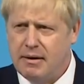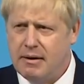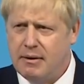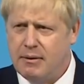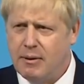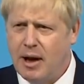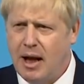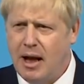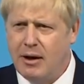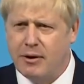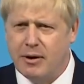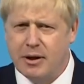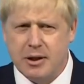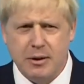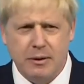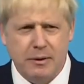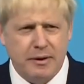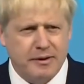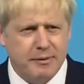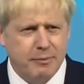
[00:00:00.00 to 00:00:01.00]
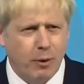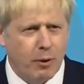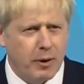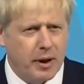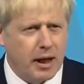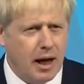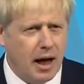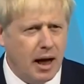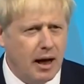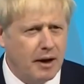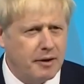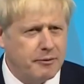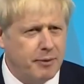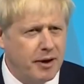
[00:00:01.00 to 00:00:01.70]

Well, I look at you this morning and I ask